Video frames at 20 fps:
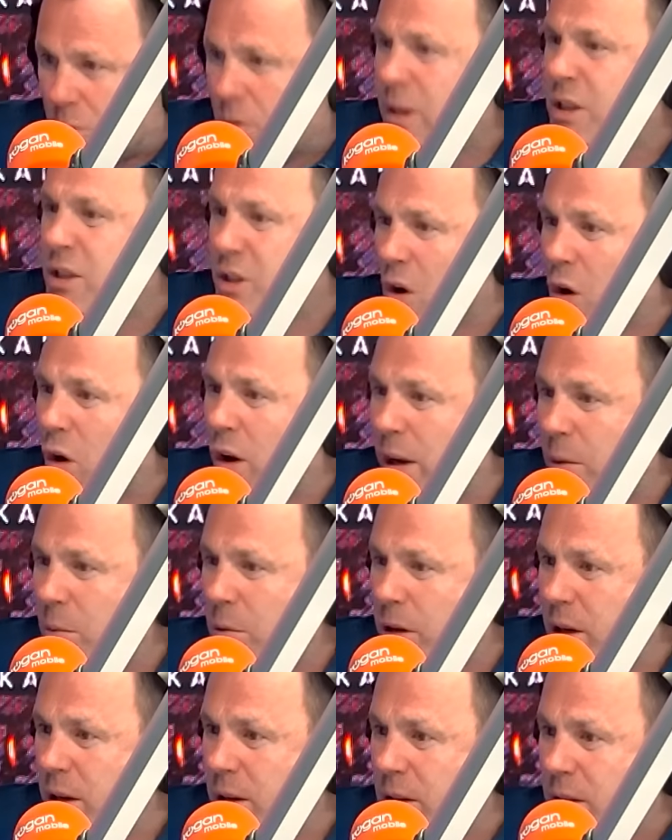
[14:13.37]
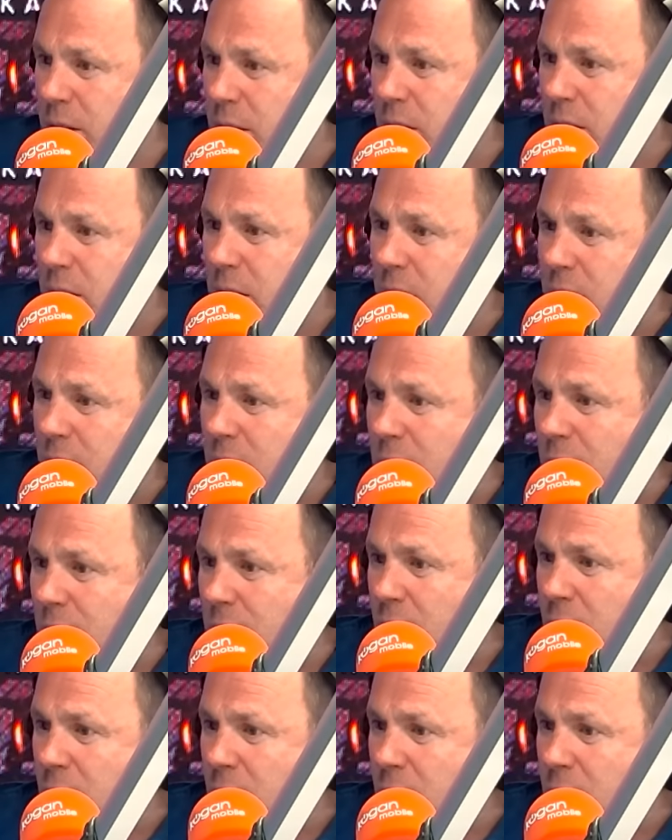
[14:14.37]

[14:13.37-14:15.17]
re-signing, wouldn't you?